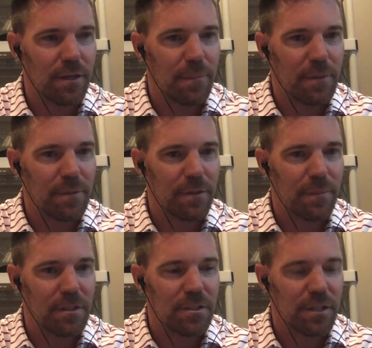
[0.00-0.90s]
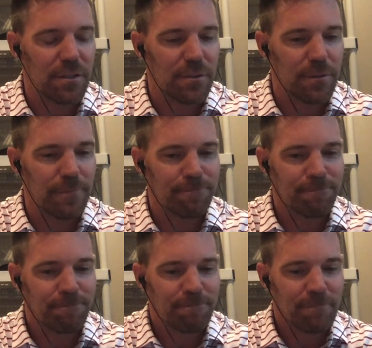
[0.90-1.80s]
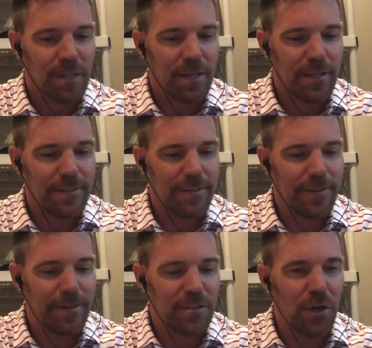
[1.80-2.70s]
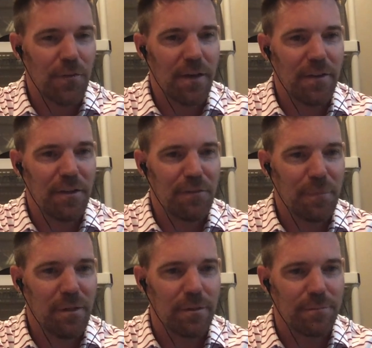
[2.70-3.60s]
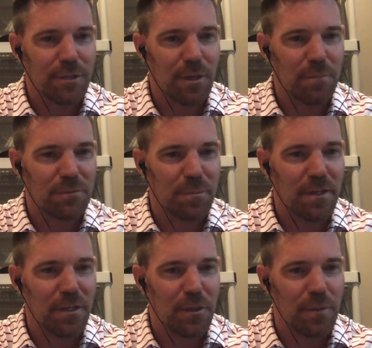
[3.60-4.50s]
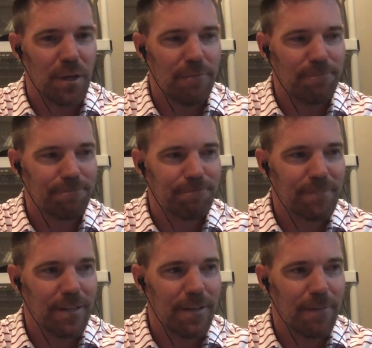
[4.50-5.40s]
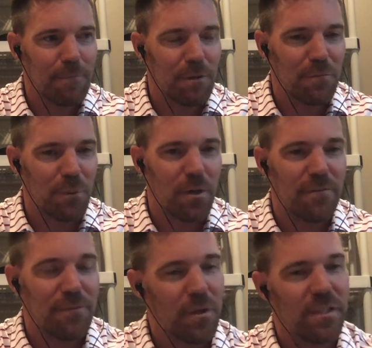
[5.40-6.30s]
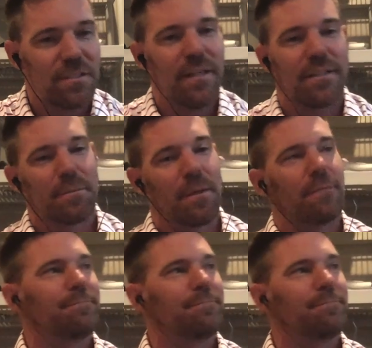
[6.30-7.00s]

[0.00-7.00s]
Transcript: people on the PGA Tour, and it's all downhill from here. So it's been a good run, but 40 stings, bud.